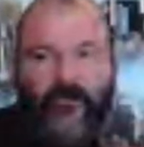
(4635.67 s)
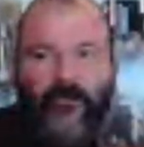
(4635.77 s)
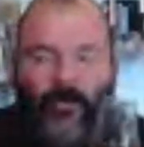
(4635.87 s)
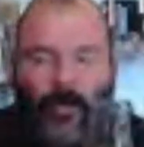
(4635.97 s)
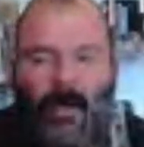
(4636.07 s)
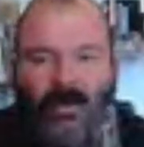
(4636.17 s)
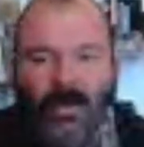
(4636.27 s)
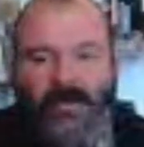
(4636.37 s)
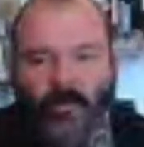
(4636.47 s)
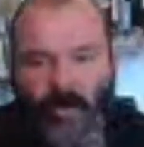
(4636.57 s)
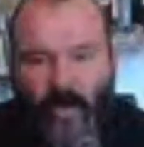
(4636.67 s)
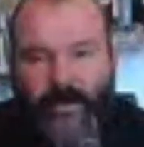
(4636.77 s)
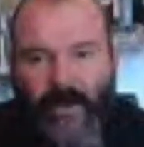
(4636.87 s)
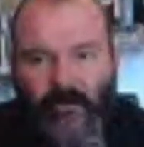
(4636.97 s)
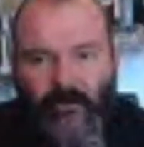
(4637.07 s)
And the
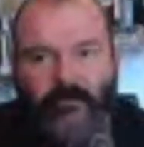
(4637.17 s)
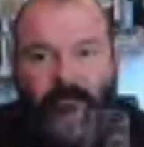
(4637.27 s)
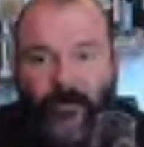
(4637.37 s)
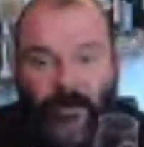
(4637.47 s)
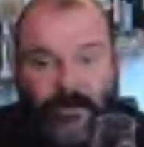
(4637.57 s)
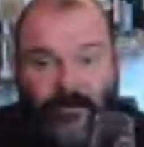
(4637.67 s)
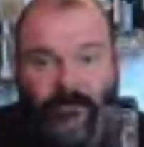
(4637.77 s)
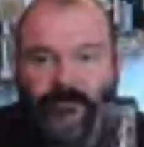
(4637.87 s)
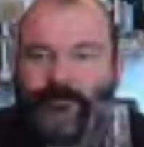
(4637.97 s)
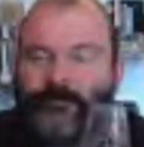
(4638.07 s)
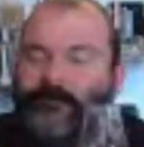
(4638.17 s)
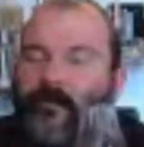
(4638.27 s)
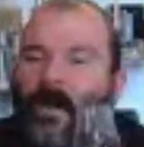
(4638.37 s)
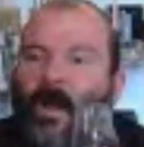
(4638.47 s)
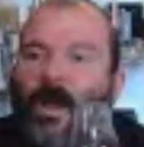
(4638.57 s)
podcast will come out very
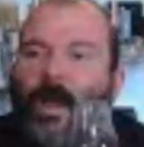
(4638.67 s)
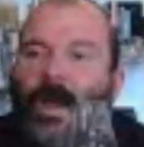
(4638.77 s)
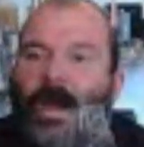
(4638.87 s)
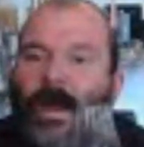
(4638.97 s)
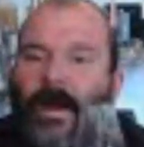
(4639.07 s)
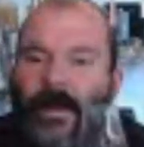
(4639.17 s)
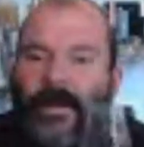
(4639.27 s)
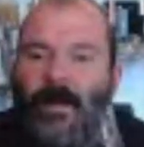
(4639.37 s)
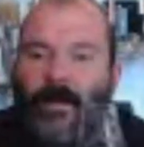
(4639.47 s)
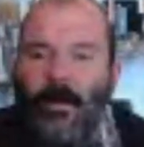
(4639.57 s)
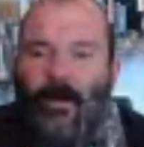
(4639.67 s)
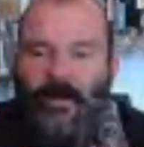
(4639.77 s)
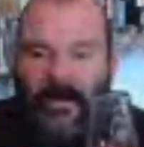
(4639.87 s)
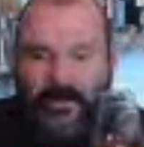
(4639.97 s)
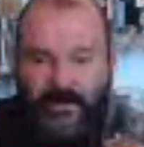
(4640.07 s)
soon. And in
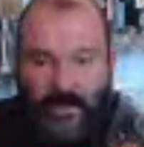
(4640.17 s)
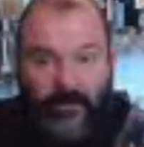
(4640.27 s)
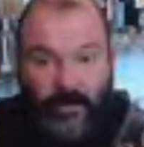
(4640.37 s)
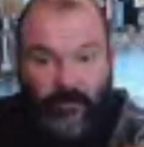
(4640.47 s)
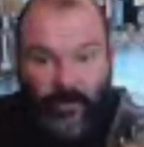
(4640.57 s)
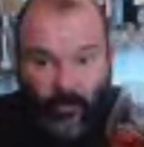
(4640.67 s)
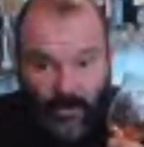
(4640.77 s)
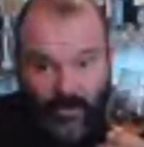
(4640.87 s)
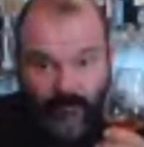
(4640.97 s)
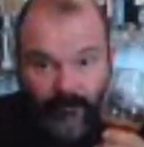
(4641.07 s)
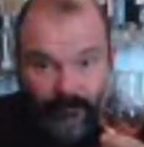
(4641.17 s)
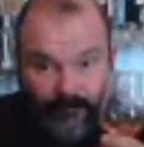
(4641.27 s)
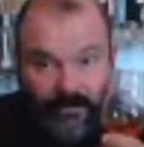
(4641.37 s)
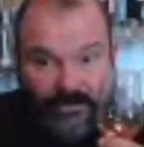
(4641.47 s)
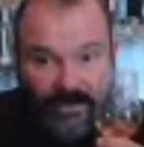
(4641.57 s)
that podcast, I'm giving away
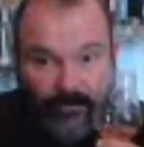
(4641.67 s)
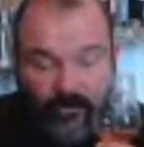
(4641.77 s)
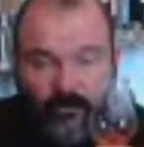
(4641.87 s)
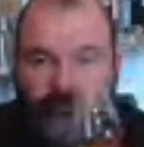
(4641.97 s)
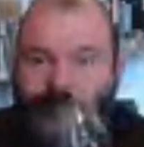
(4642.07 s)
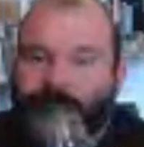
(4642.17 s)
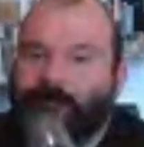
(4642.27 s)
a sample.